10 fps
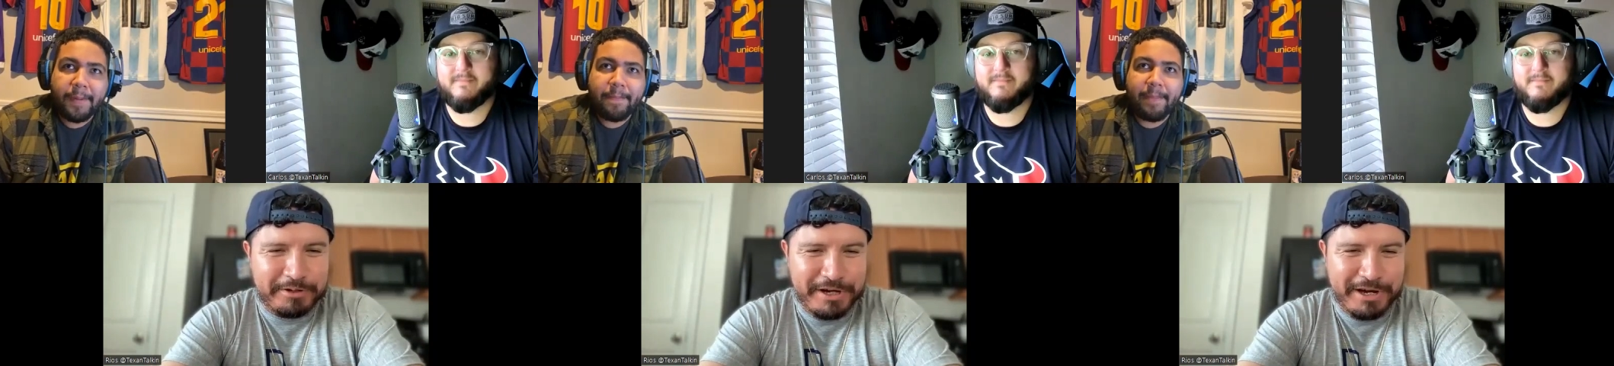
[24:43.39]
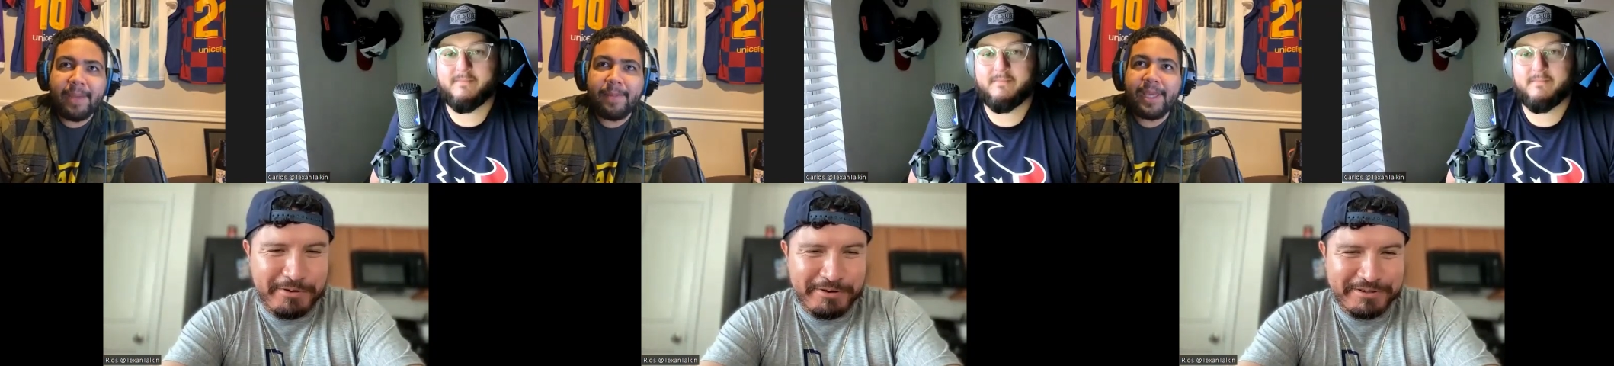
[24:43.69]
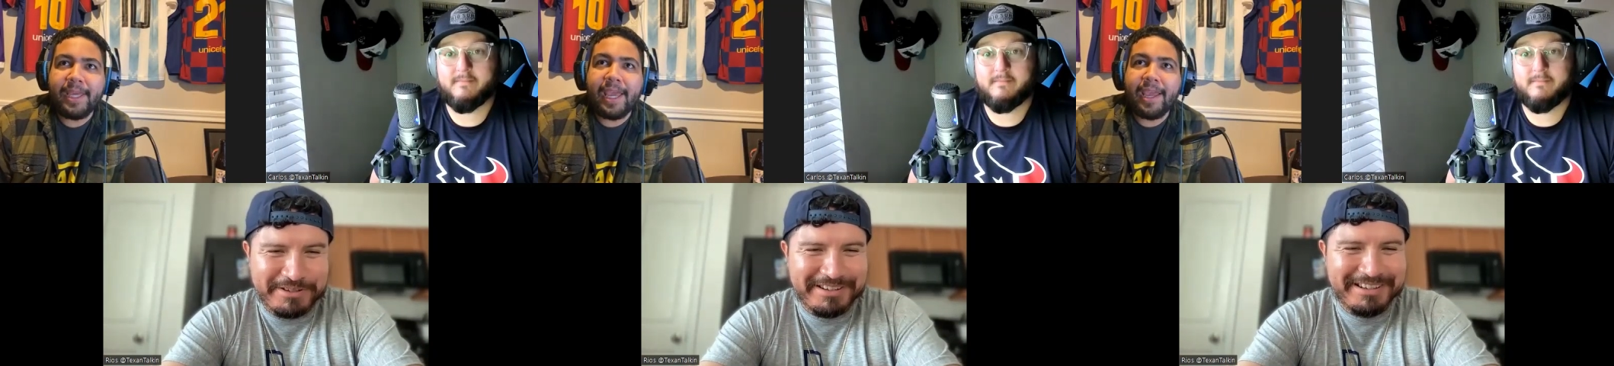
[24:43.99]
Speaker 1: the
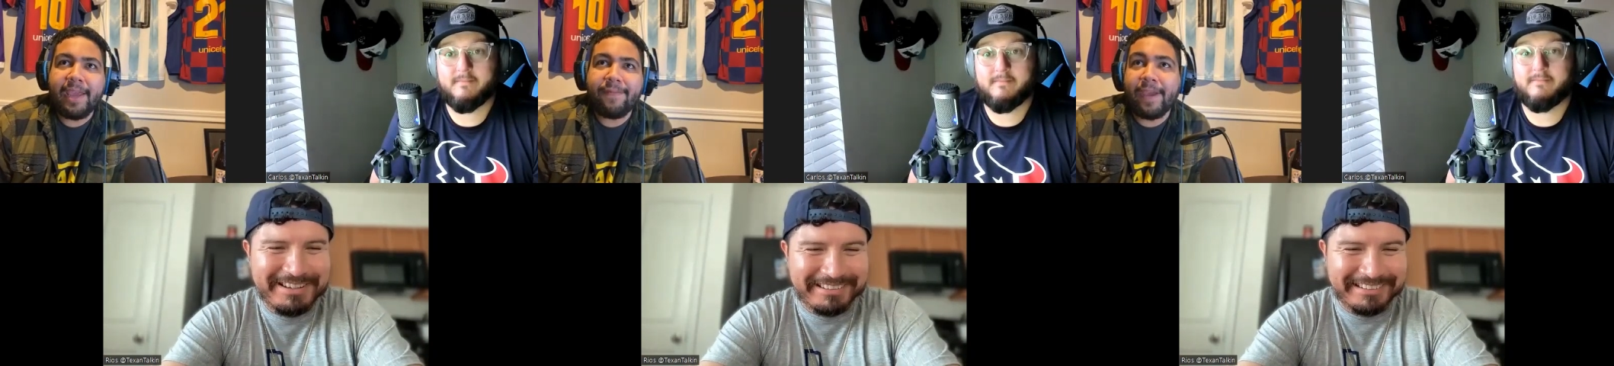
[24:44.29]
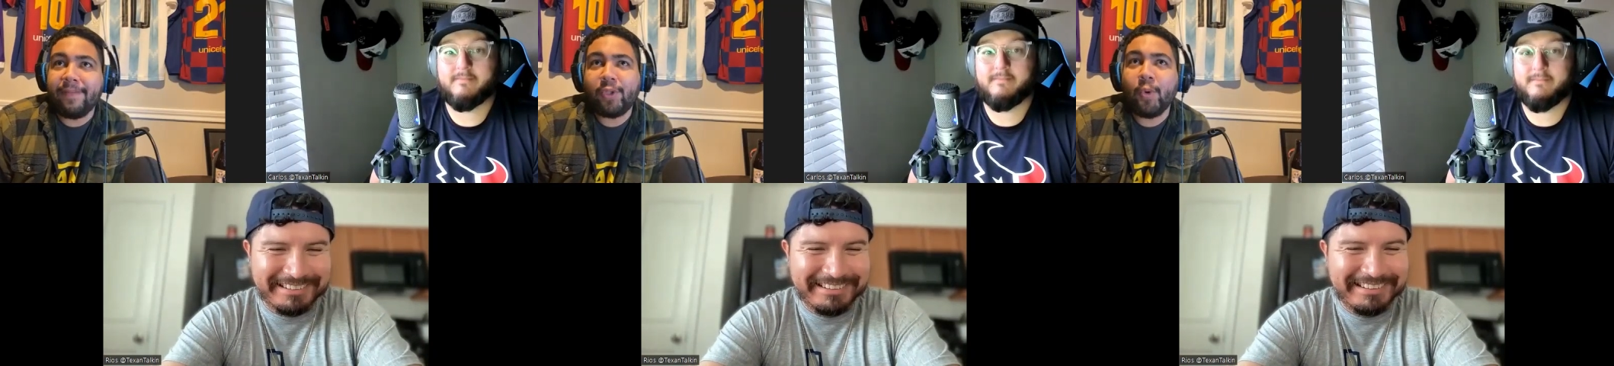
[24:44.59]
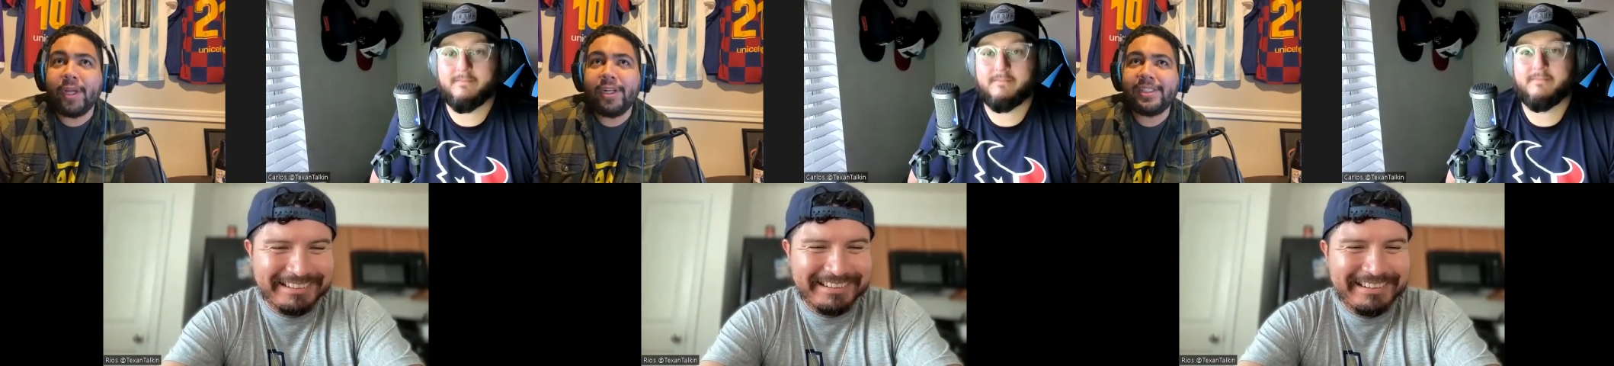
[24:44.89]
maybe if if
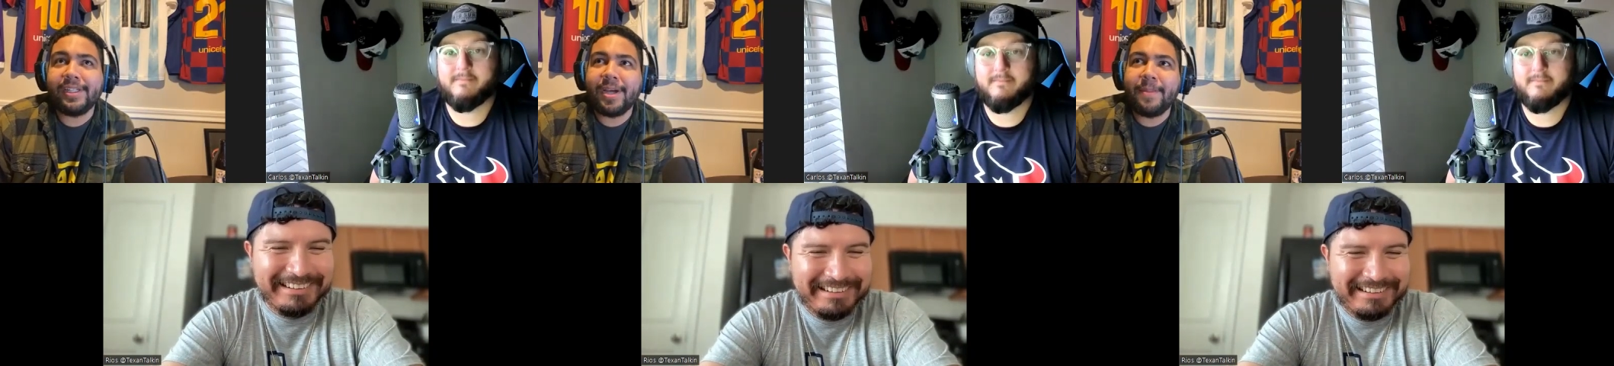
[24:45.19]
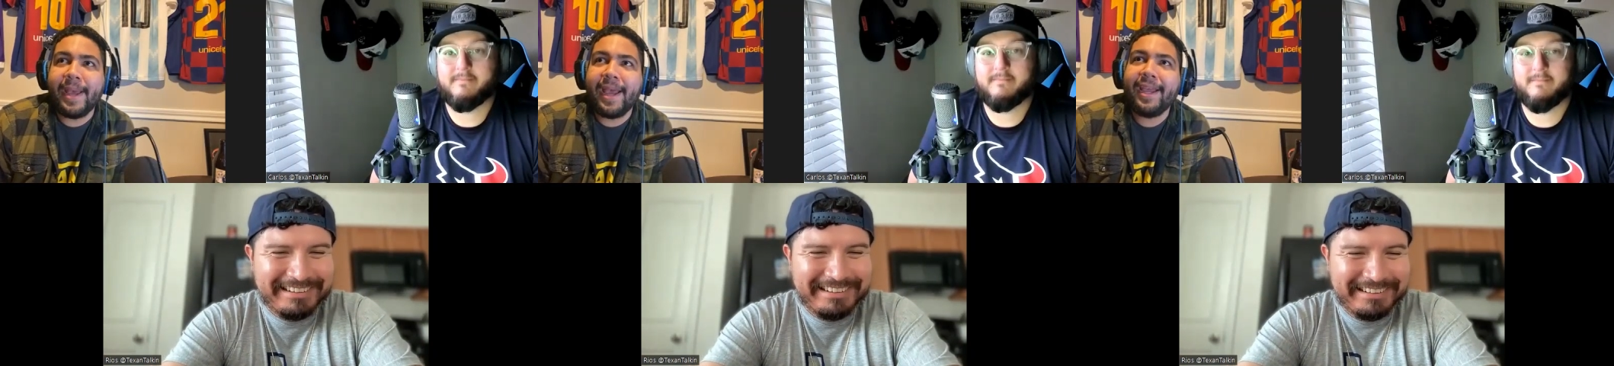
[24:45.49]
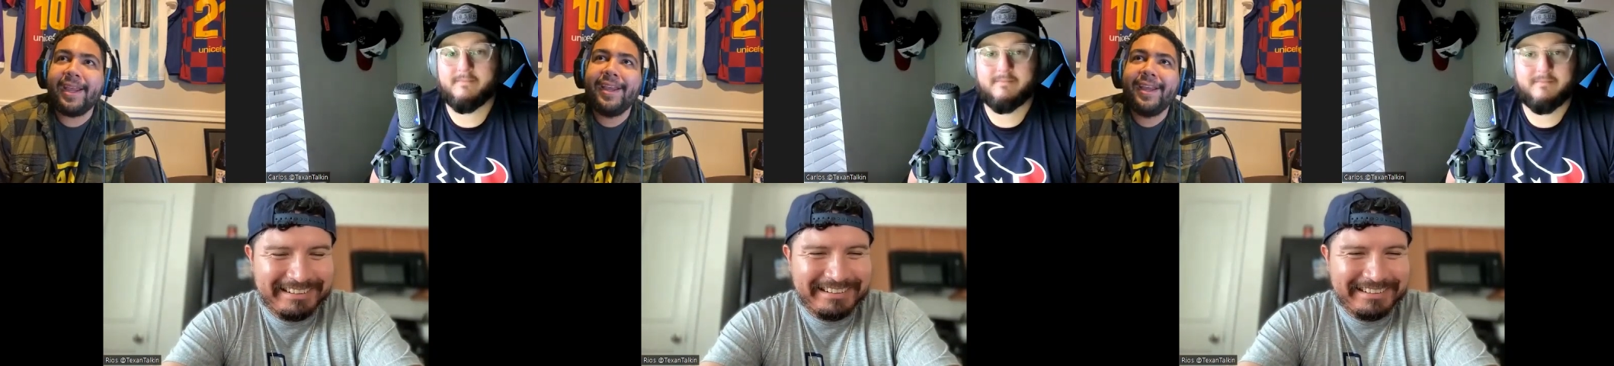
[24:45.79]
Tua doesn't come
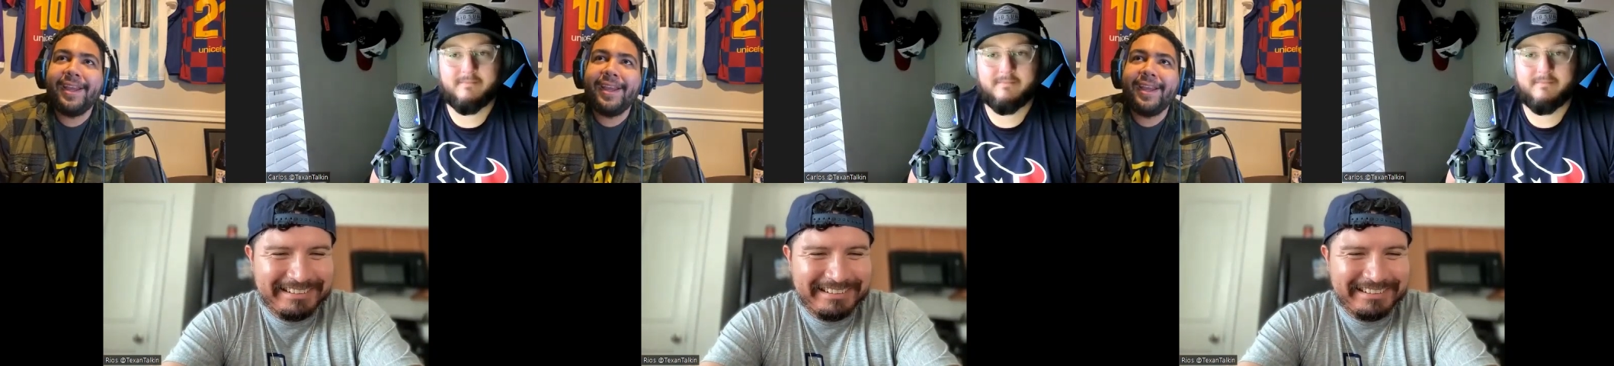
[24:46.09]
back,